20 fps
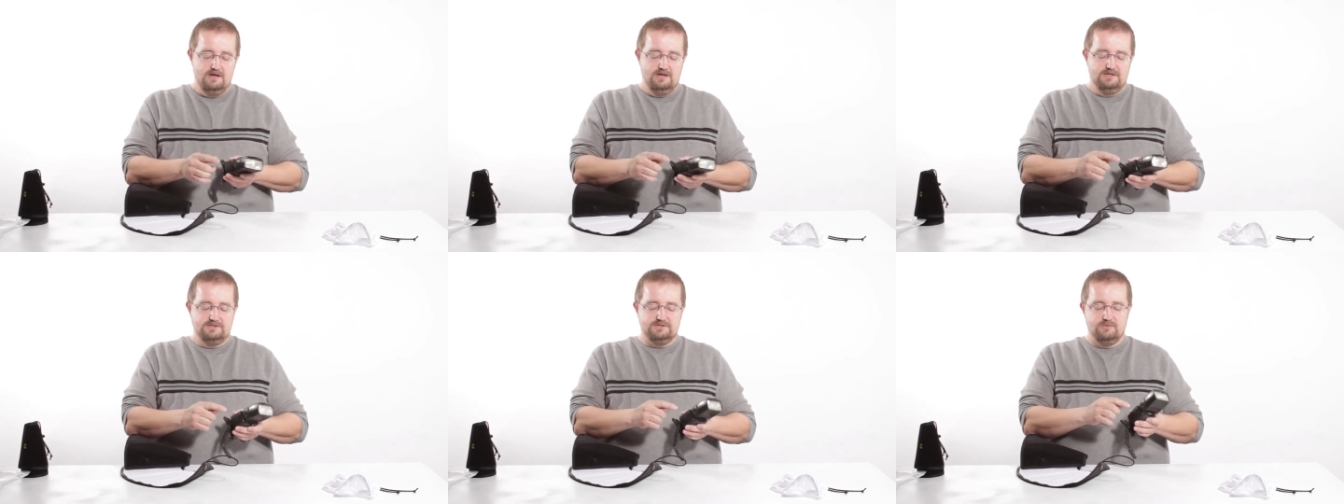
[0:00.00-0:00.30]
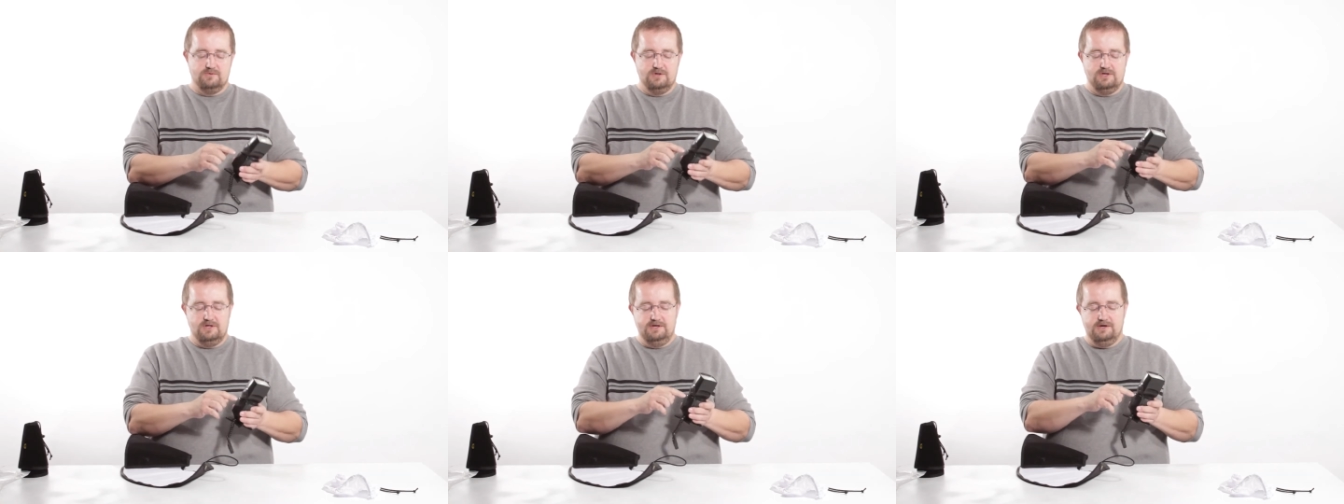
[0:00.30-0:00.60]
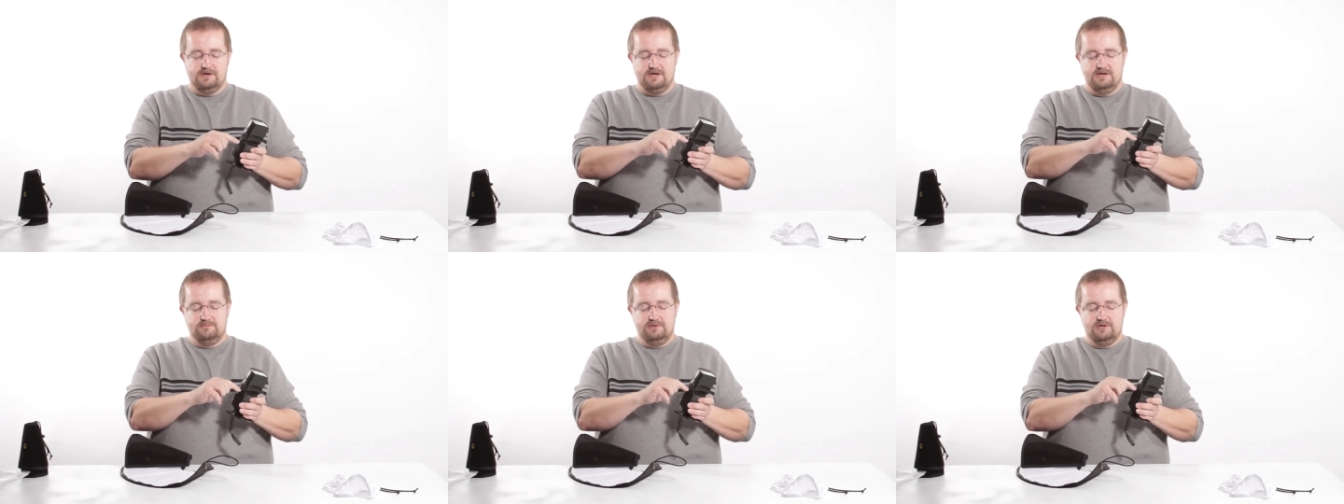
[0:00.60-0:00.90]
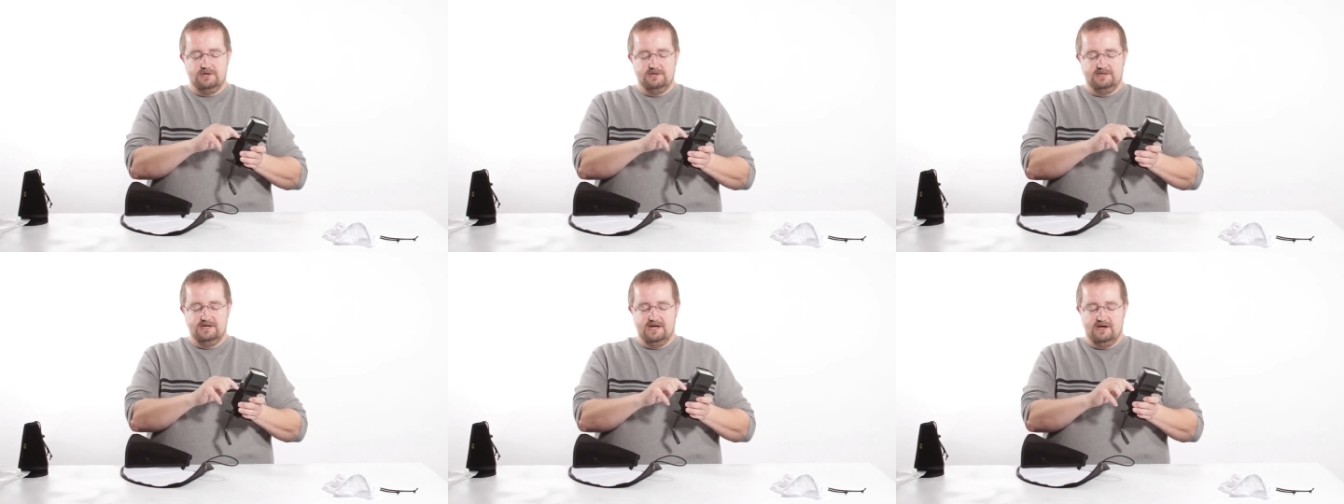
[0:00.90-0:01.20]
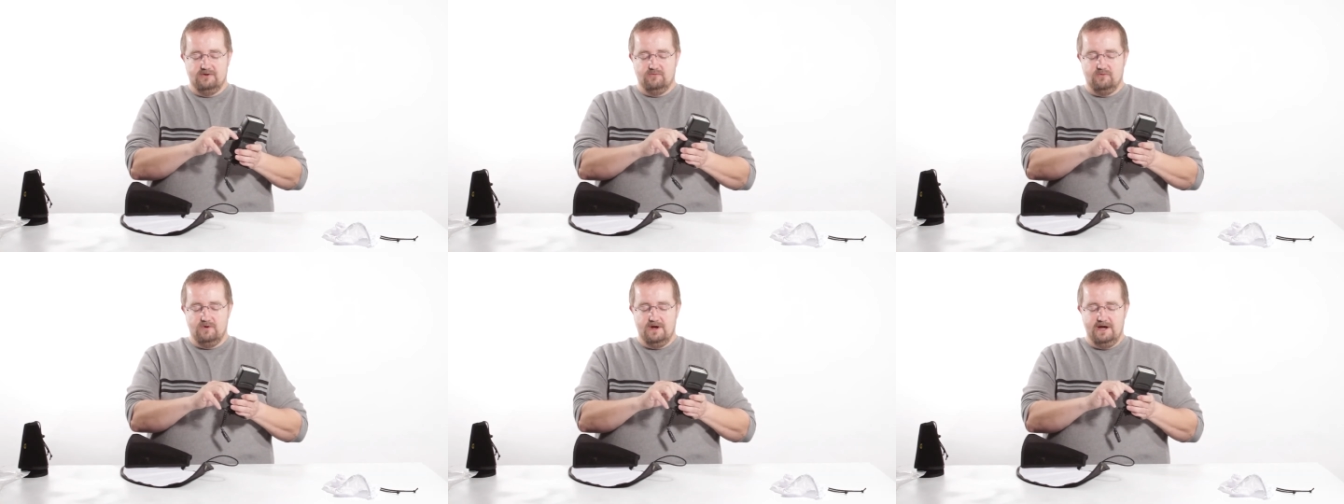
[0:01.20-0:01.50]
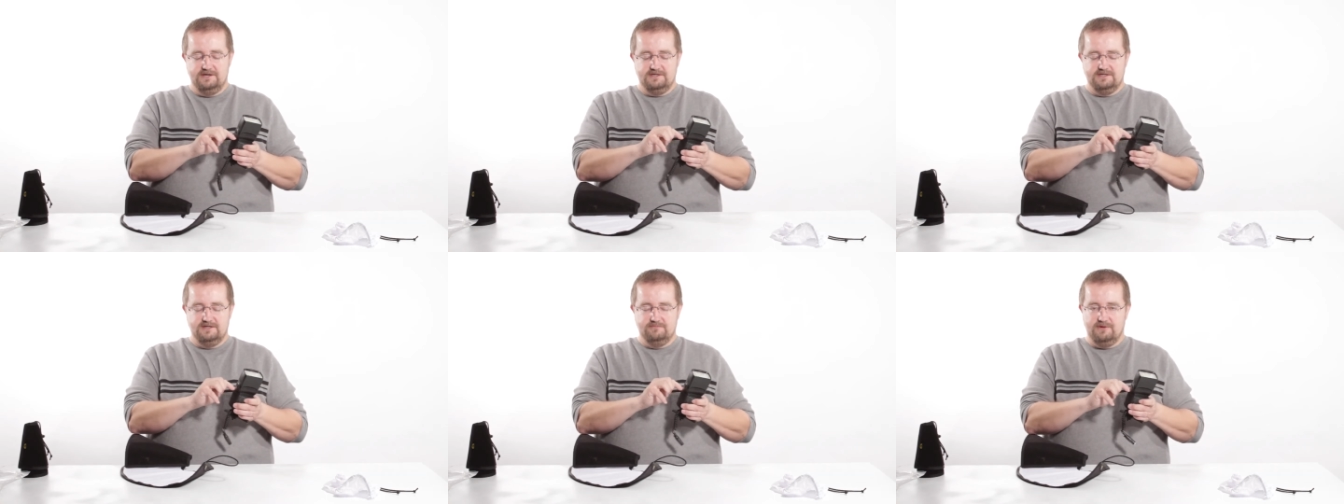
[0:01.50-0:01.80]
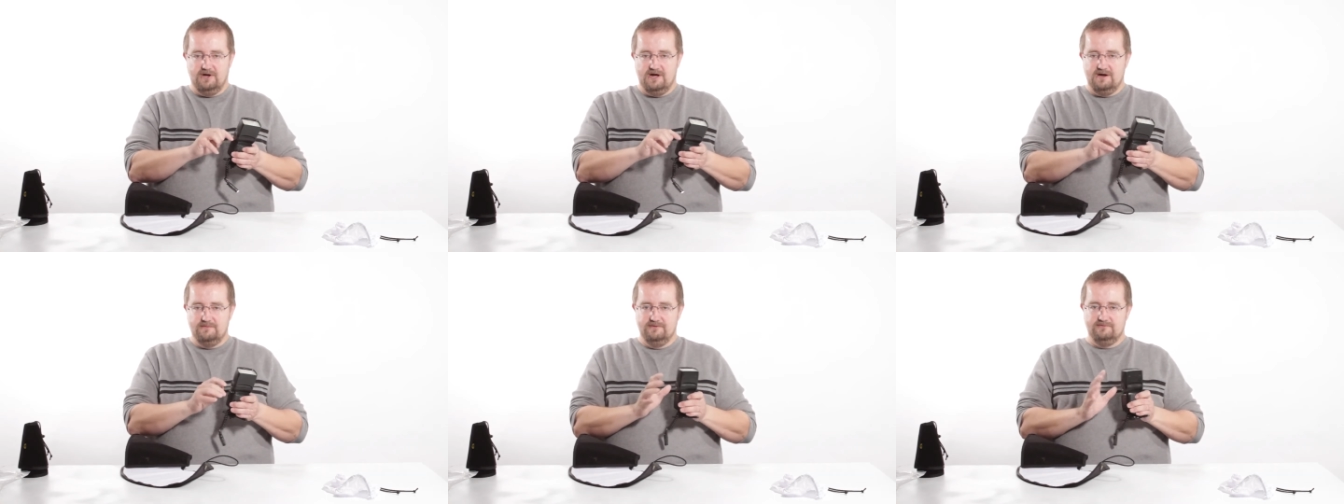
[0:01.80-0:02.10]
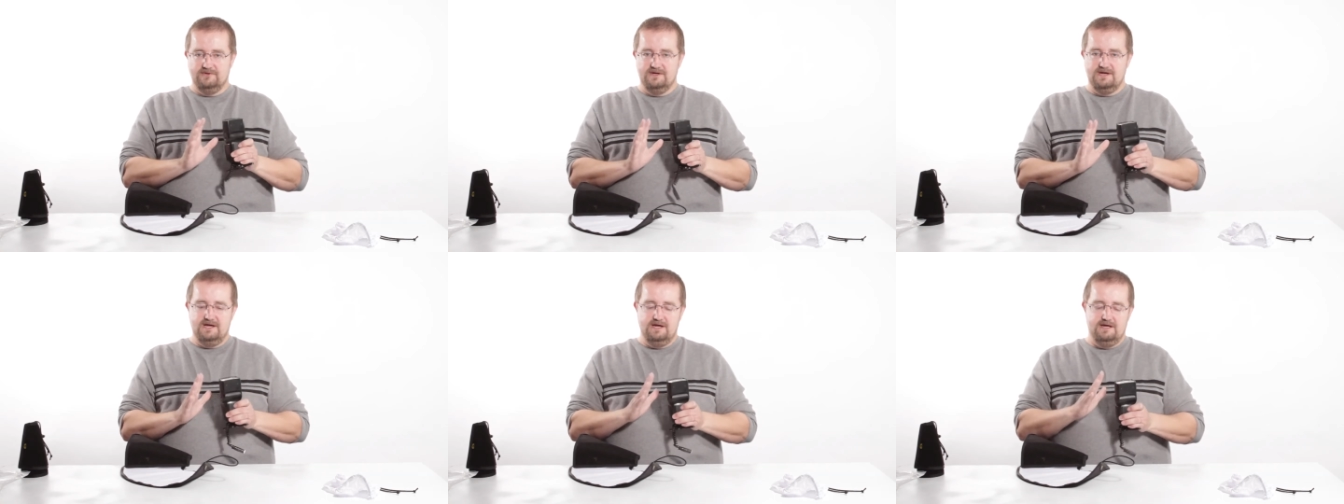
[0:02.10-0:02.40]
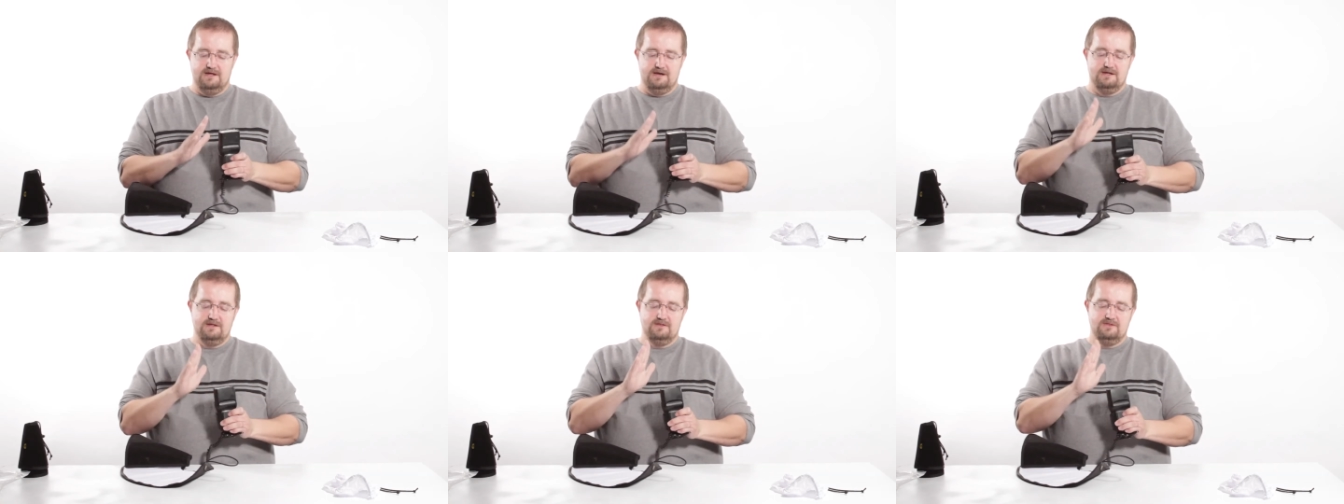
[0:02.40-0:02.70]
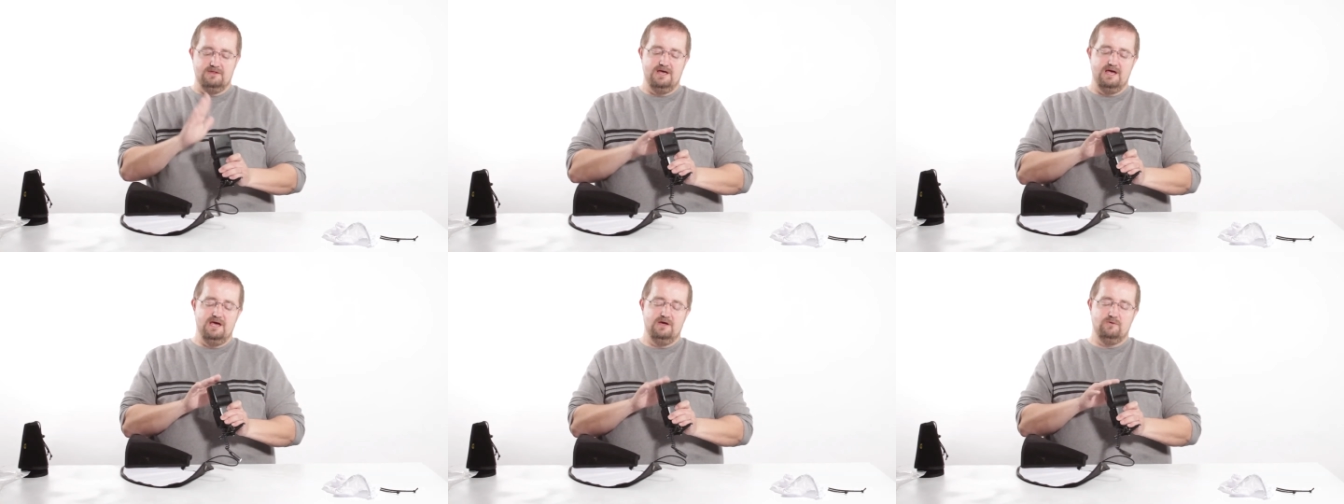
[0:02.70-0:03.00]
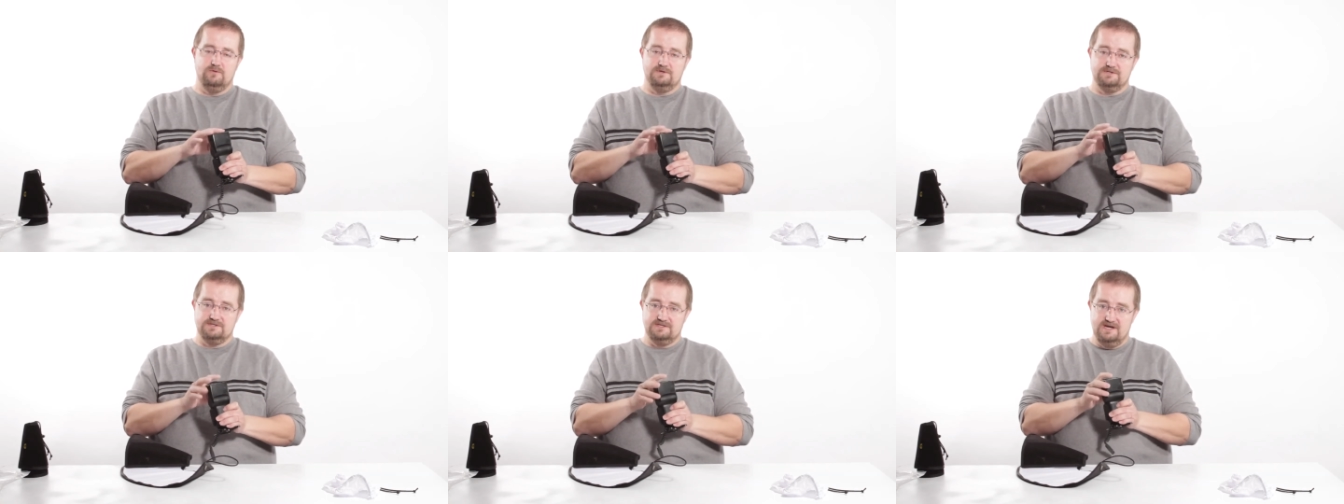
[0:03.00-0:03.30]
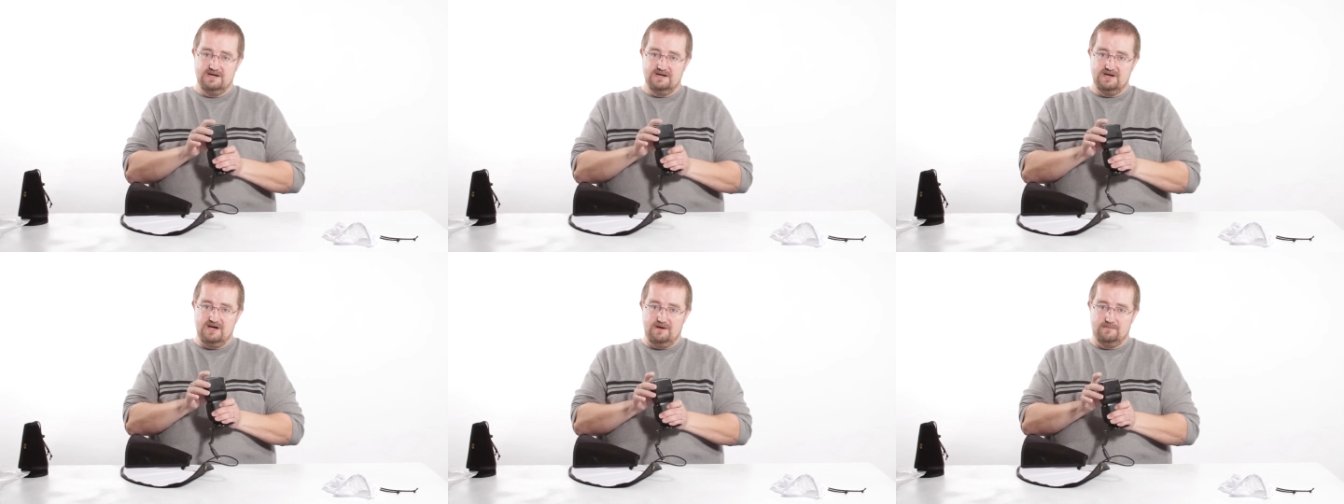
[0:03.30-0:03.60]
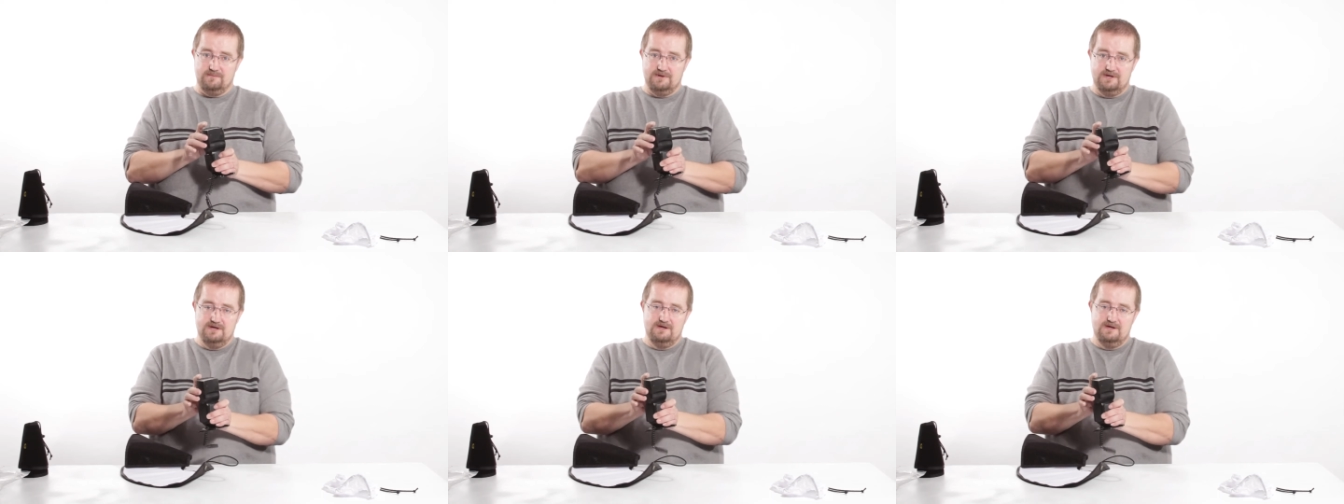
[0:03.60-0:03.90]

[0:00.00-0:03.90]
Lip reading: So really you're going to put it down right to the bottom of the head. The head will stay up.